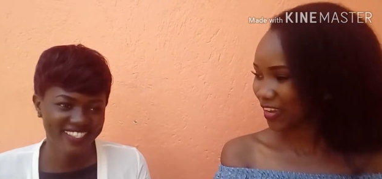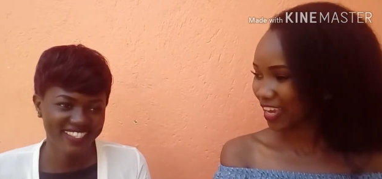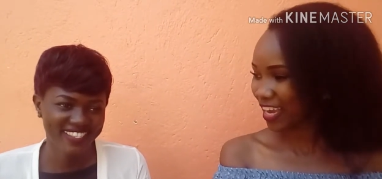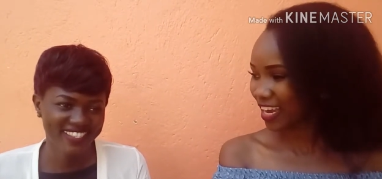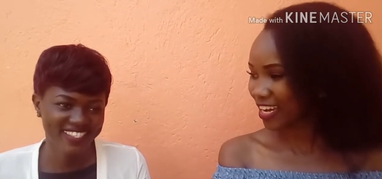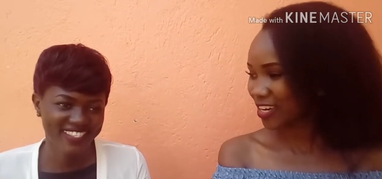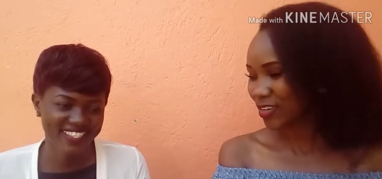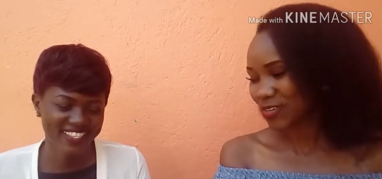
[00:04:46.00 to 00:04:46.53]

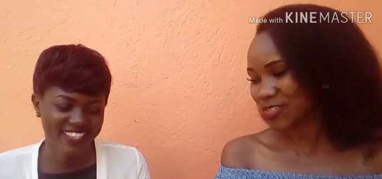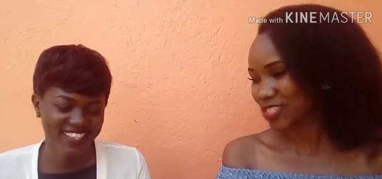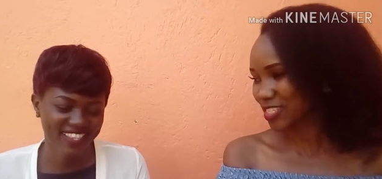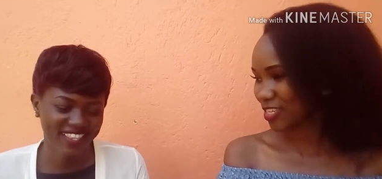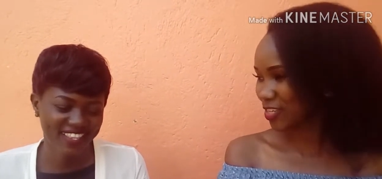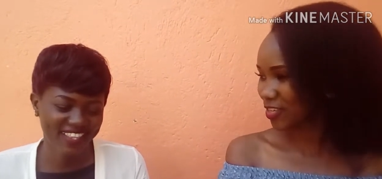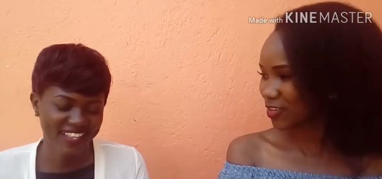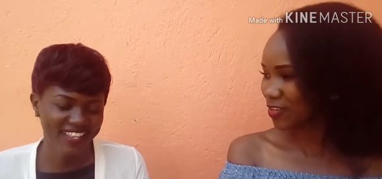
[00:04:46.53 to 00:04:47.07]
Speaker 1: here,
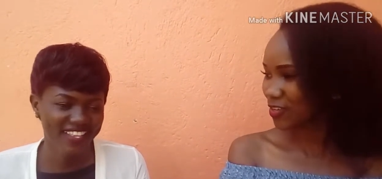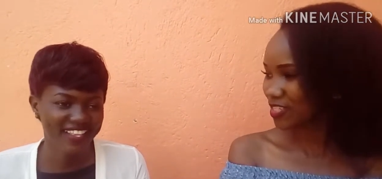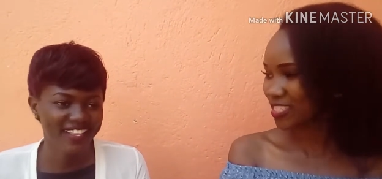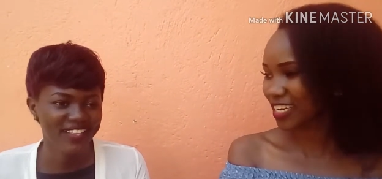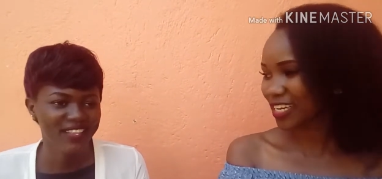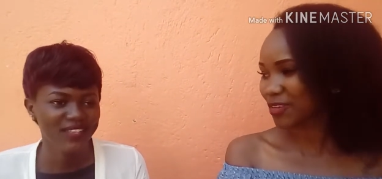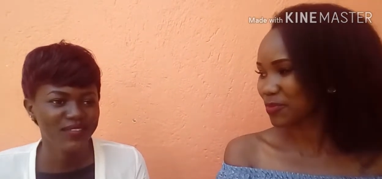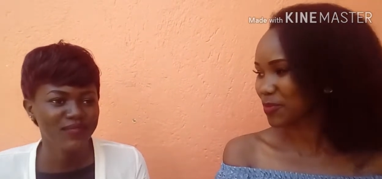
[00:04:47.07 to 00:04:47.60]
hosting you,
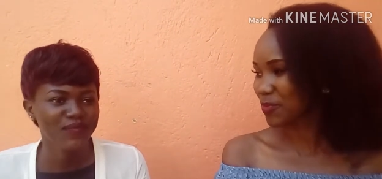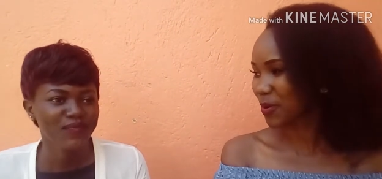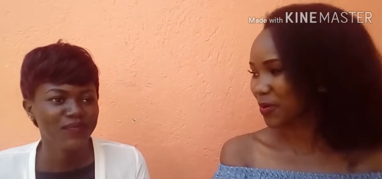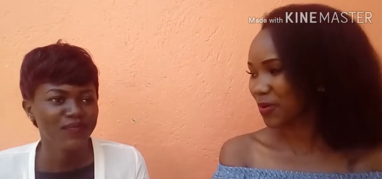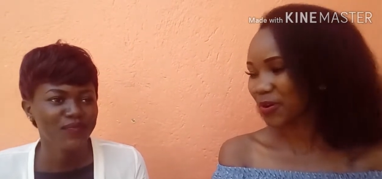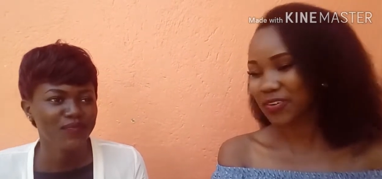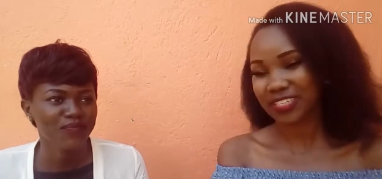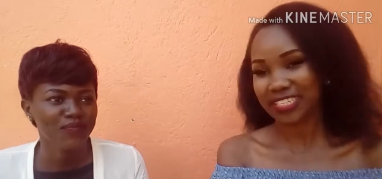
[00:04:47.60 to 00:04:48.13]
turning people
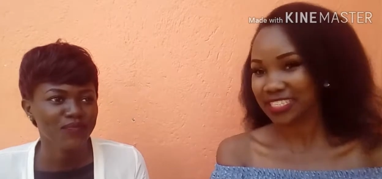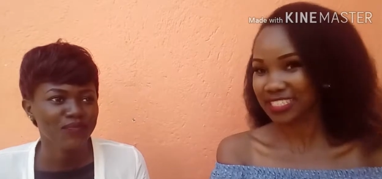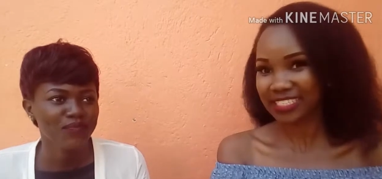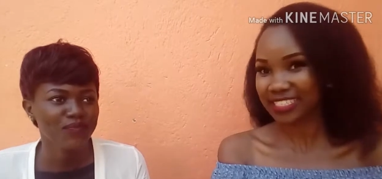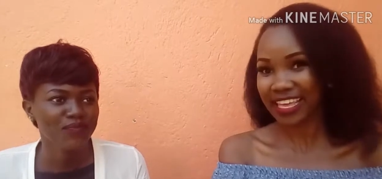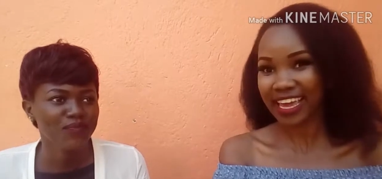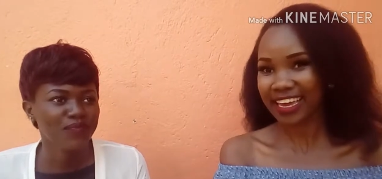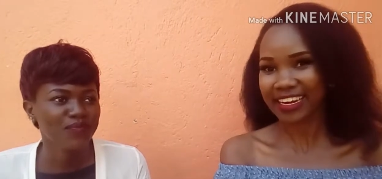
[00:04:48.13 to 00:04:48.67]
around. Is
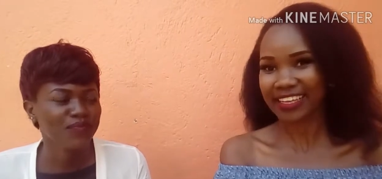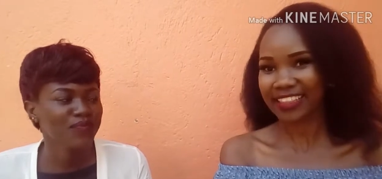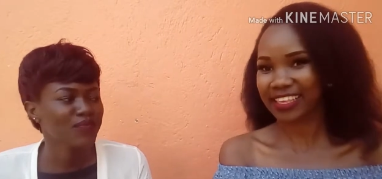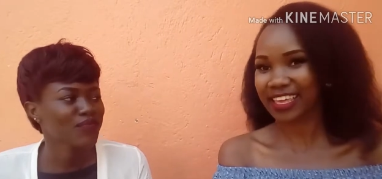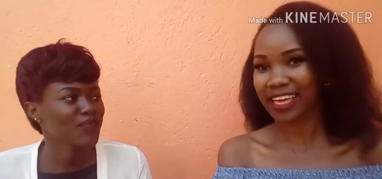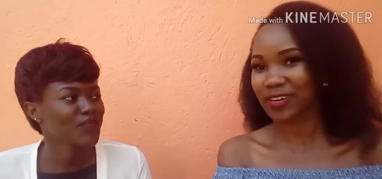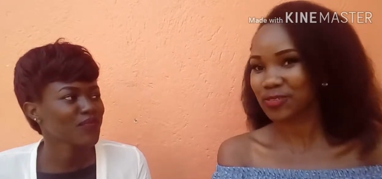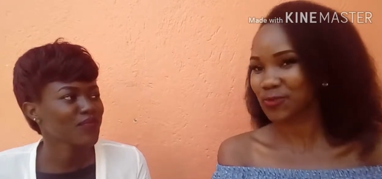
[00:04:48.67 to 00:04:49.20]
there
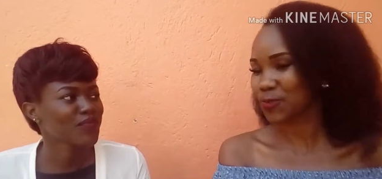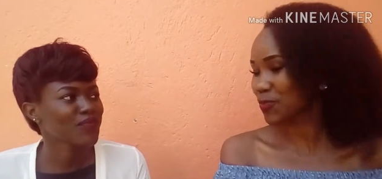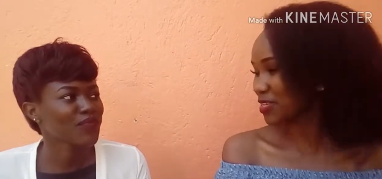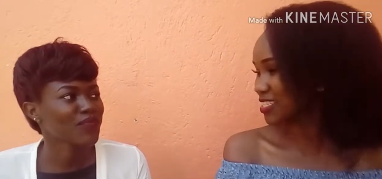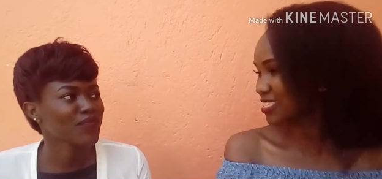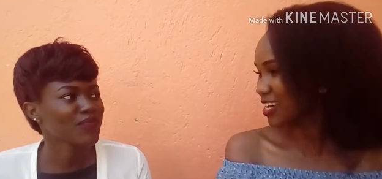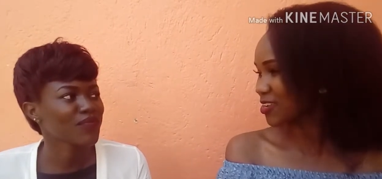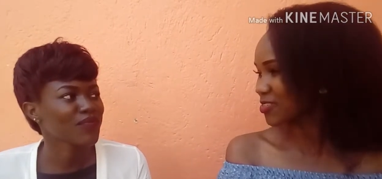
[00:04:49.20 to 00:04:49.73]
anything else we
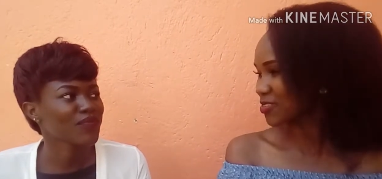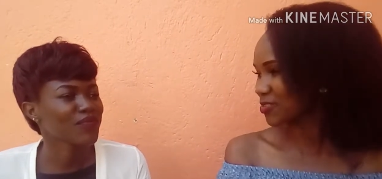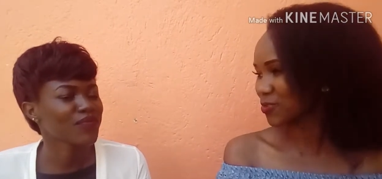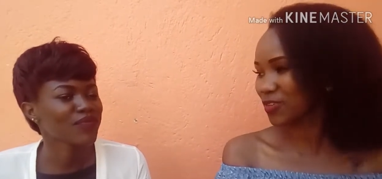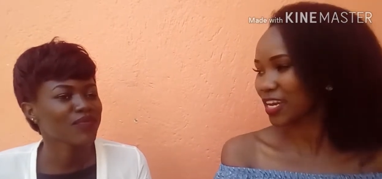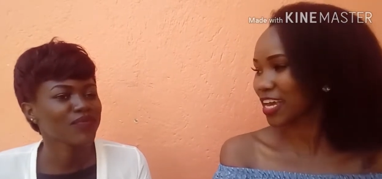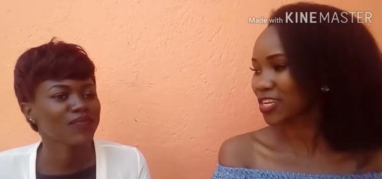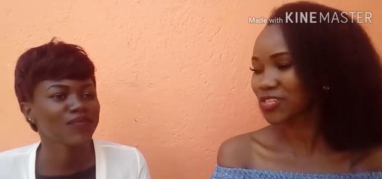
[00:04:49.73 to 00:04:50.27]
missed out you
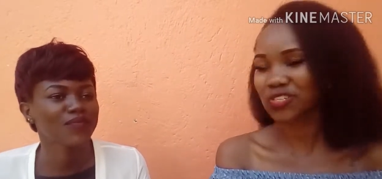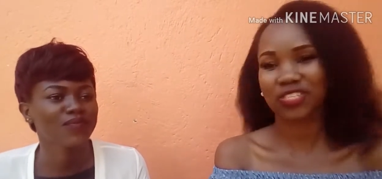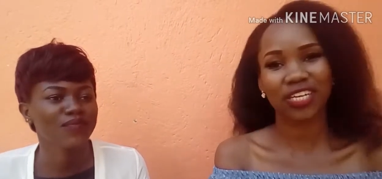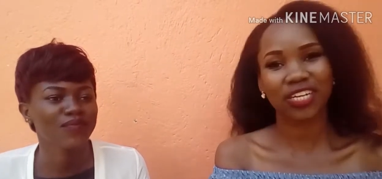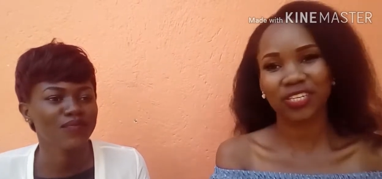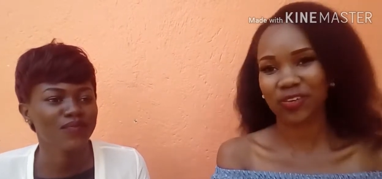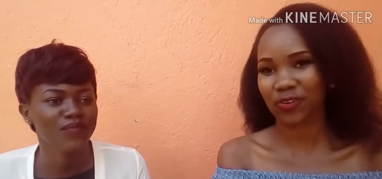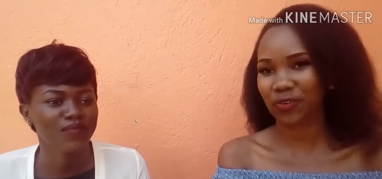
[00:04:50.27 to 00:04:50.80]
would like to
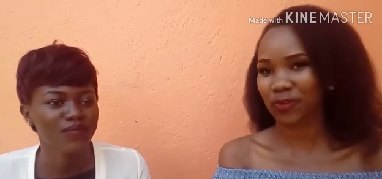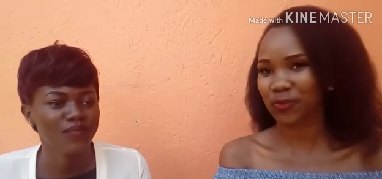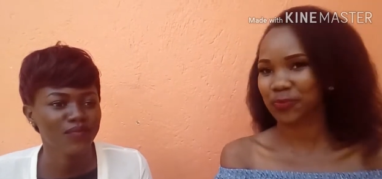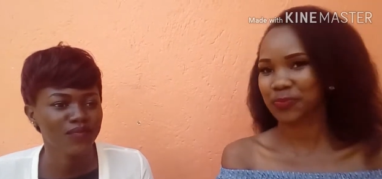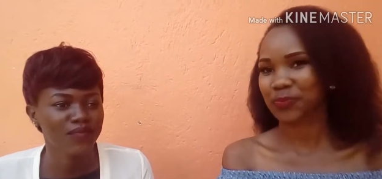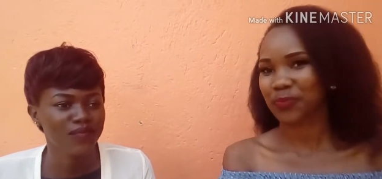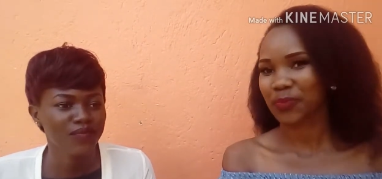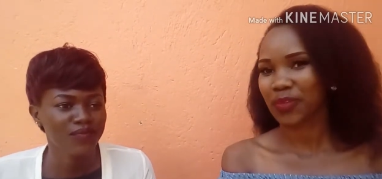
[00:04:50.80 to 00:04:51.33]
tell your
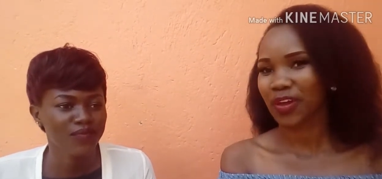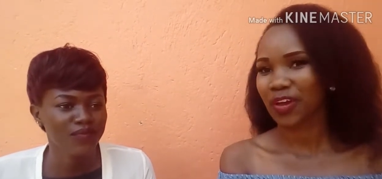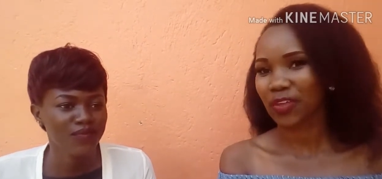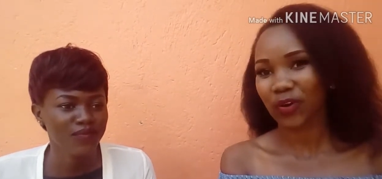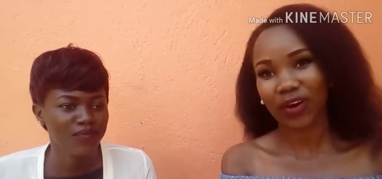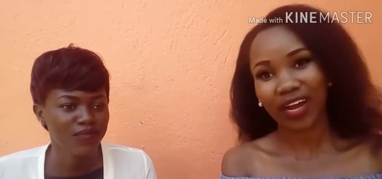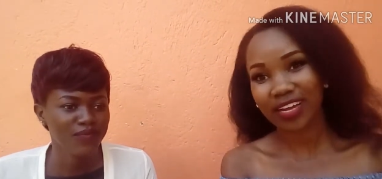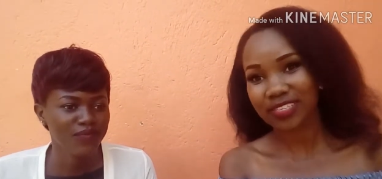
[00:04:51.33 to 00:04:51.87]

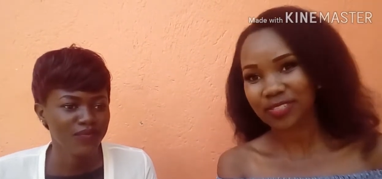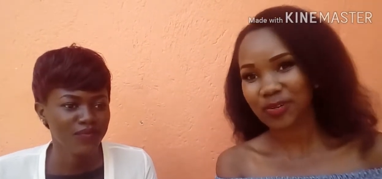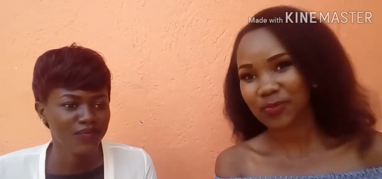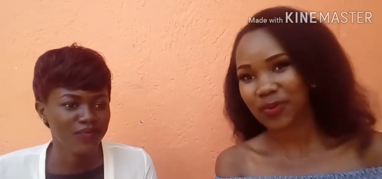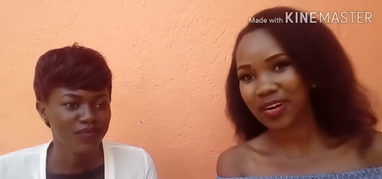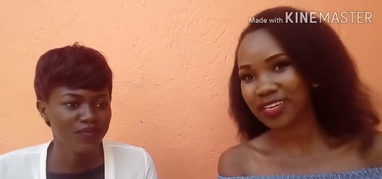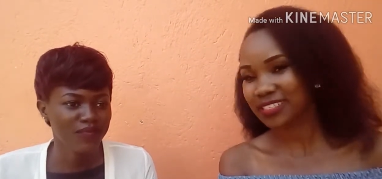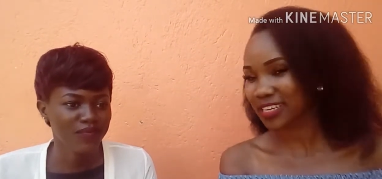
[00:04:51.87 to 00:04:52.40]
your
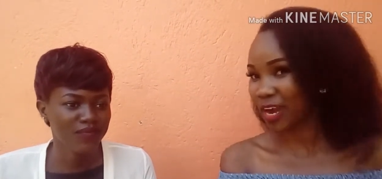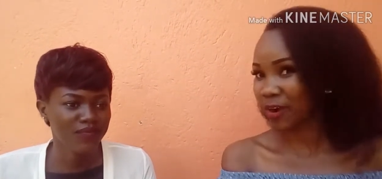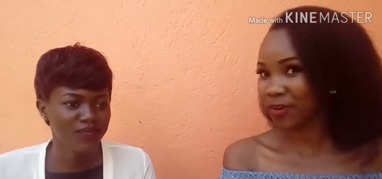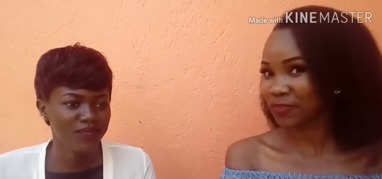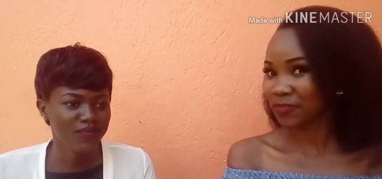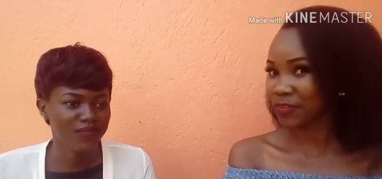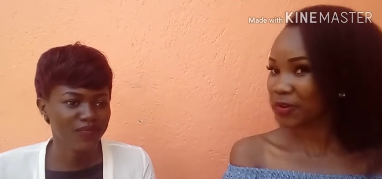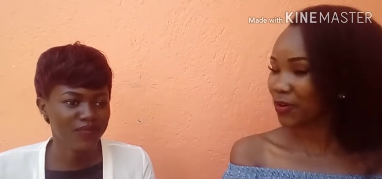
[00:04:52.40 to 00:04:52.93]
customers,
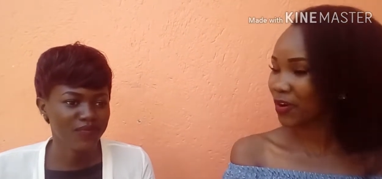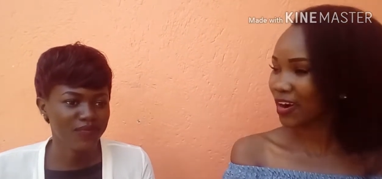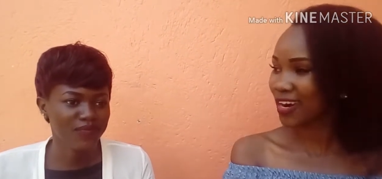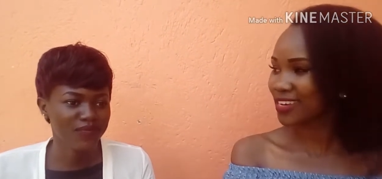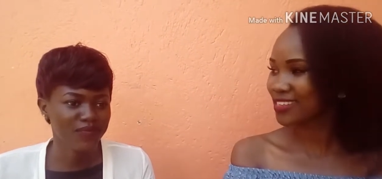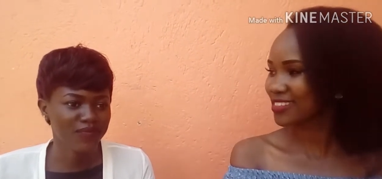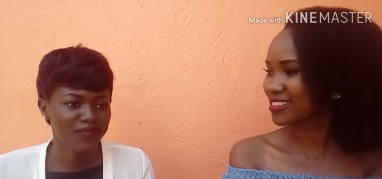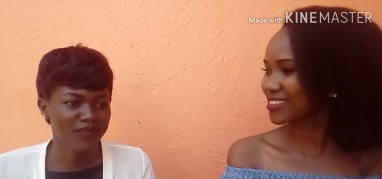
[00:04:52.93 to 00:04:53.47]
our
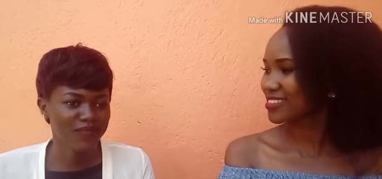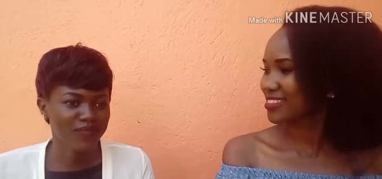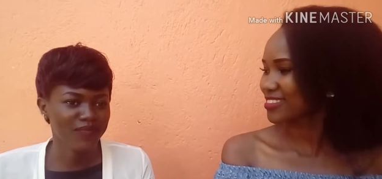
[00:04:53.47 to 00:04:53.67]
viewers?